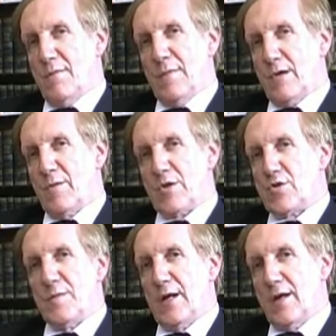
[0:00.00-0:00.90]
the
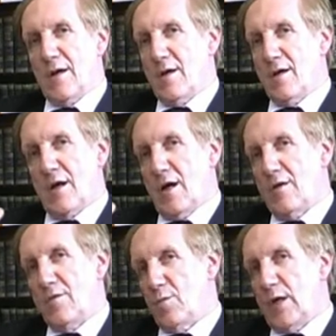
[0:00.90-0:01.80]
question whether
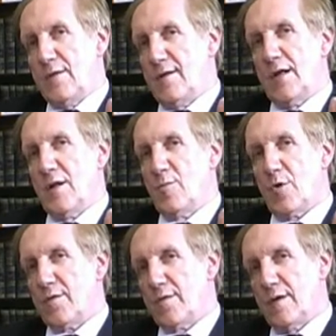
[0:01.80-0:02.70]
God is one single
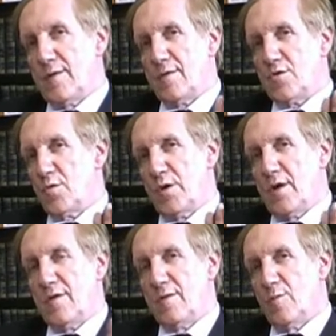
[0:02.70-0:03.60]
person as
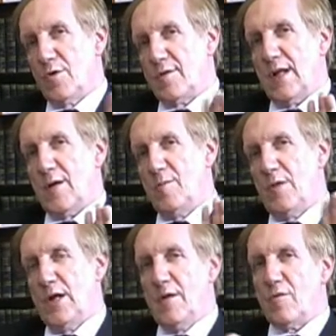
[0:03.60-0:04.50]
Judaism or Islam
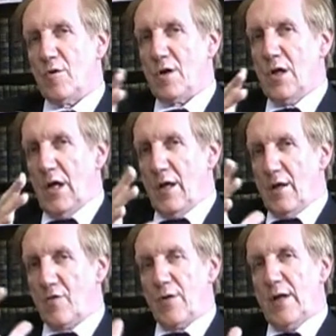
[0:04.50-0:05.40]
believe, or
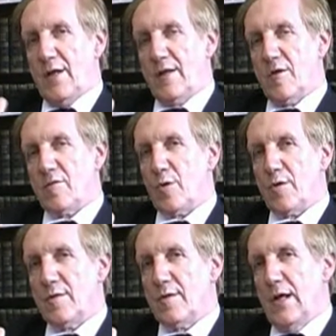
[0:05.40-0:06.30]
a trinity of
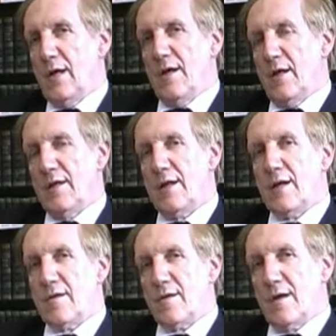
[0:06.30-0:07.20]
persons, and
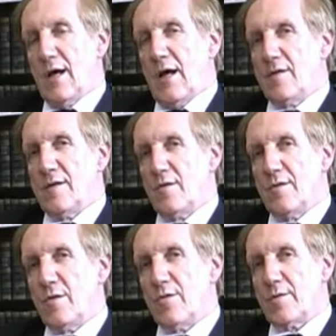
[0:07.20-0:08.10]
that answer to
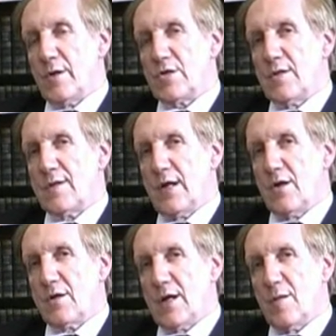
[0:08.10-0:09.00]
those questions
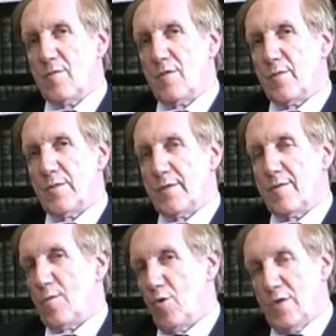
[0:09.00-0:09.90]
cannot come
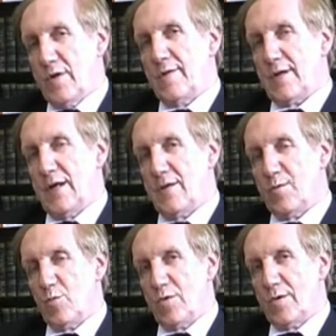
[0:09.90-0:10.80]
from all these
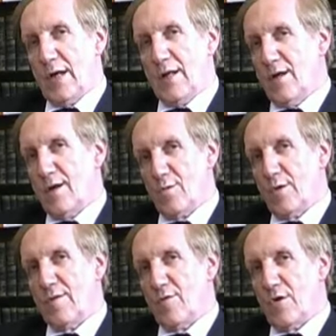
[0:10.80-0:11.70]
sciences put together,
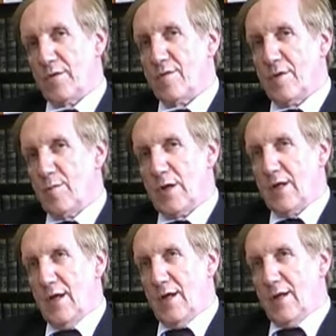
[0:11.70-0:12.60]
including philosophy,
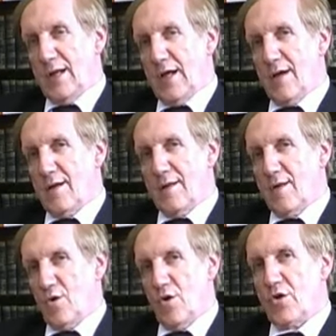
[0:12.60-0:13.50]
but they are
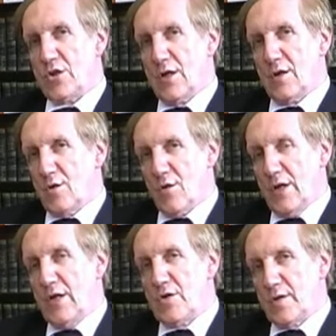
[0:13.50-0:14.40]
theological or
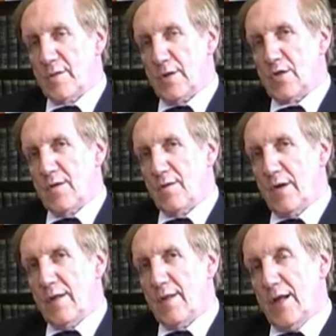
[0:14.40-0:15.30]
religious questions. So
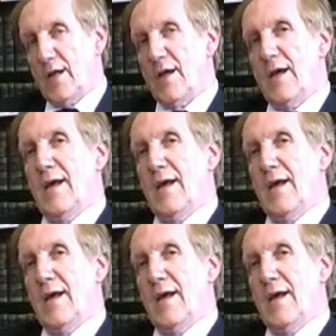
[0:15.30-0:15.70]
I think,